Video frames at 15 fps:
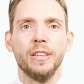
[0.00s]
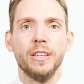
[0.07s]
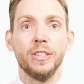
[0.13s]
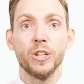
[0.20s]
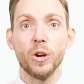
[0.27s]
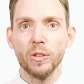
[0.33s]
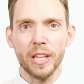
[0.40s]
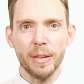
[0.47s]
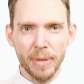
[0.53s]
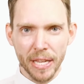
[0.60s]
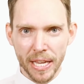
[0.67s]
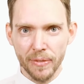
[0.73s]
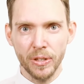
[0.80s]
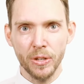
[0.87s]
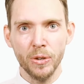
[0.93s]
So let me
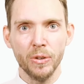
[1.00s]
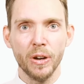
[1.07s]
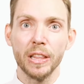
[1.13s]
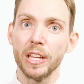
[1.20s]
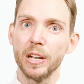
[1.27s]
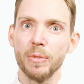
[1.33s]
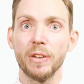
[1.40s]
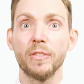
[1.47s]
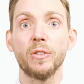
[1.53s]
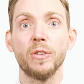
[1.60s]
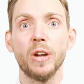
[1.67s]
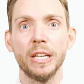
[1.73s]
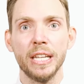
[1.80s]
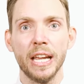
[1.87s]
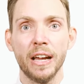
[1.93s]
give you a little bit of a
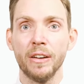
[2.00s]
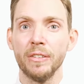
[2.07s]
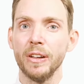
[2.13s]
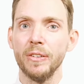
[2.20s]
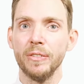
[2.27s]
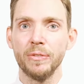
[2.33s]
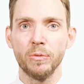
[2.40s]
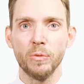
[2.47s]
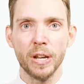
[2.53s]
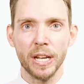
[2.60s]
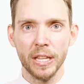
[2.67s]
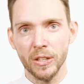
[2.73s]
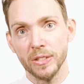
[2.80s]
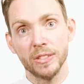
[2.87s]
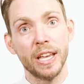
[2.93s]
rundown of what
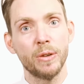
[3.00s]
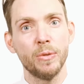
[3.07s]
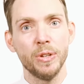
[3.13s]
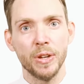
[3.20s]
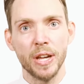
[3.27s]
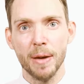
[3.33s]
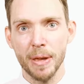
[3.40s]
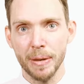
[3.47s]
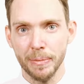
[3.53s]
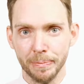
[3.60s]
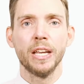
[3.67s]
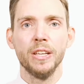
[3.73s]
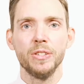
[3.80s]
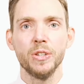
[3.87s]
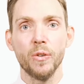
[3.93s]
it looks like when you come
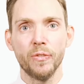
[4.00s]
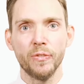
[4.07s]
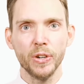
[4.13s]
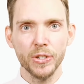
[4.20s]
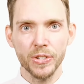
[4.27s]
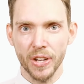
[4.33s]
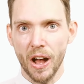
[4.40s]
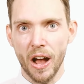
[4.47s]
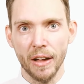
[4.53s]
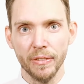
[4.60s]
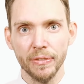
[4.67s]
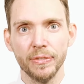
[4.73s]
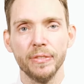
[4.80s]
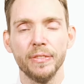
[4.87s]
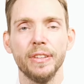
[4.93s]
in. So first
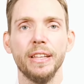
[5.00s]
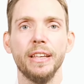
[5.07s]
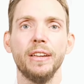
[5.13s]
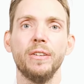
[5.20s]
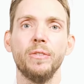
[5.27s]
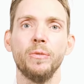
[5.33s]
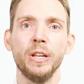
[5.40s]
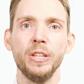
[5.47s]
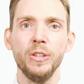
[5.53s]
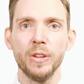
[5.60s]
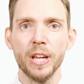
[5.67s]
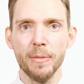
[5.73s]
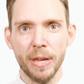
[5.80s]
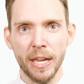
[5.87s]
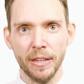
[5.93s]
off, when you
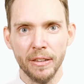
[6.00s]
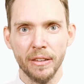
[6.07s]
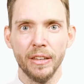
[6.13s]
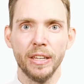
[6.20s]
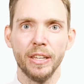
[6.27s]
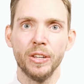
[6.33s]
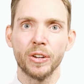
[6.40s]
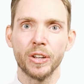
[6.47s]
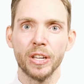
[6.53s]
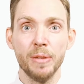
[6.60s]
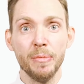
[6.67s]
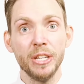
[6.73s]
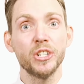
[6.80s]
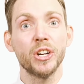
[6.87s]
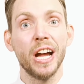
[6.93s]
come in, you're going to
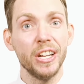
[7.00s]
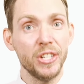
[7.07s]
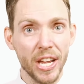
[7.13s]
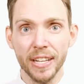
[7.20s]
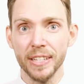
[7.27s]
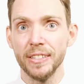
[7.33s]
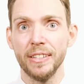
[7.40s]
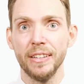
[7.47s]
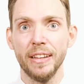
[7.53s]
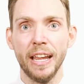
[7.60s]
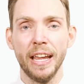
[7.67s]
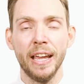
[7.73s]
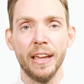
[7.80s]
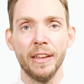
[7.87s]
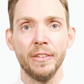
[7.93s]
meet your hygienist,
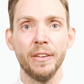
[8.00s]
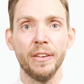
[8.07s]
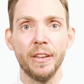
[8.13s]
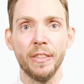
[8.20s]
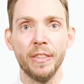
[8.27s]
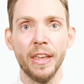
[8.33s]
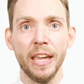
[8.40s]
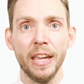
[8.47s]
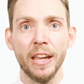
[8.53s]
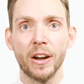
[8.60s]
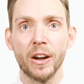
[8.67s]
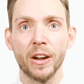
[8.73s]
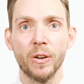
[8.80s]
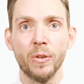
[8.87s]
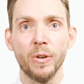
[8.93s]
and they
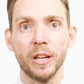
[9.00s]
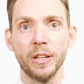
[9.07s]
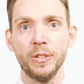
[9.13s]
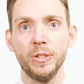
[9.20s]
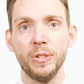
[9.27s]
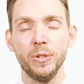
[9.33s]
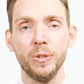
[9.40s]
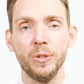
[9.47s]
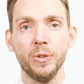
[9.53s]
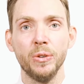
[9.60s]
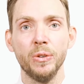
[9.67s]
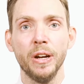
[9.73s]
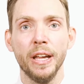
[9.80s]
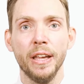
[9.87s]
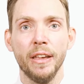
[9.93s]
are going
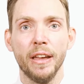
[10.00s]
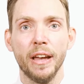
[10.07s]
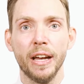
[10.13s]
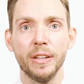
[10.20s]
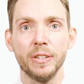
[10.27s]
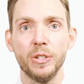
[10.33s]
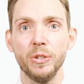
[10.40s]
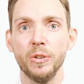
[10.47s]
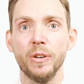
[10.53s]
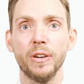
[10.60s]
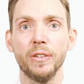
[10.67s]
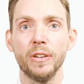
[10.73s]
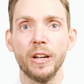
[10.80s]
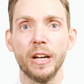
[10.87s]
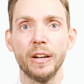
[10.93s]
to do
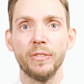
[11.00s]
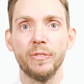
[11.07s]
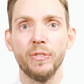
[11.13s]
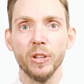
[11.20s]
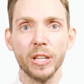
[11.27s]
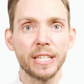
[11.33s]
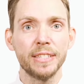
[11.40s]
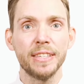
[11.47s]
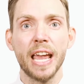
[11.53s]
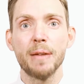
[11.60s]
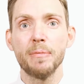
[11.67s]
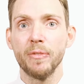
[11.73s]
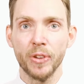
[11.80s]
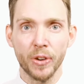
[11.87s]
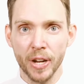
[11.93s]
a full exam of your